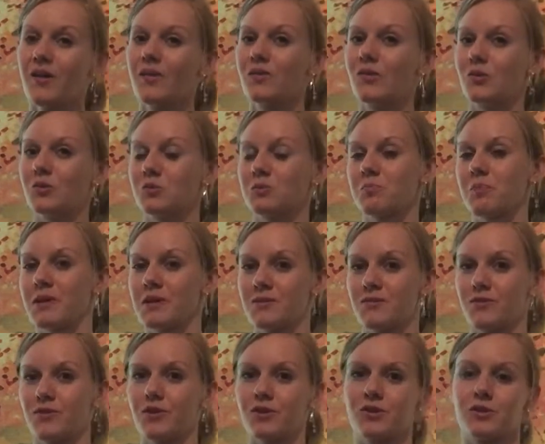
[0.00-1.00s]
no space
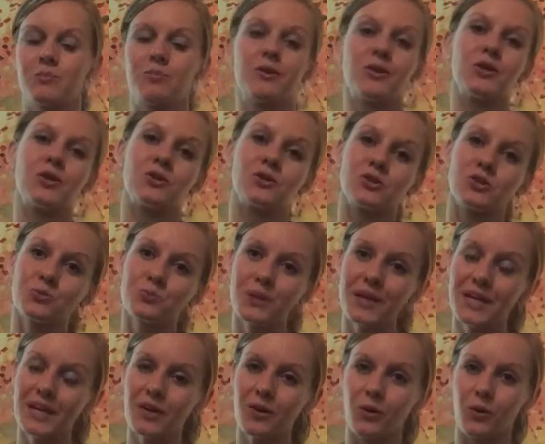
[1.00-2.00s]
for you to put your
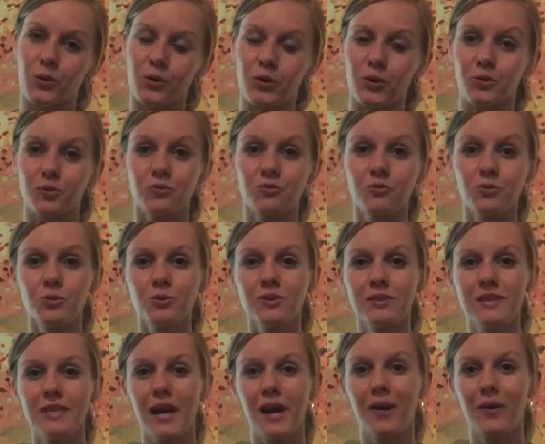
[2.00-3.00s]
drink or your
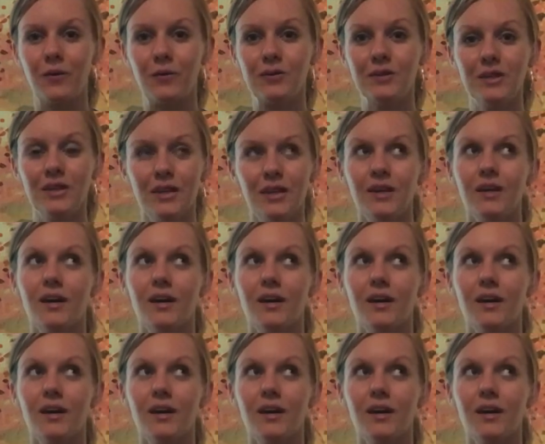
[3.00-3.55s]
food down.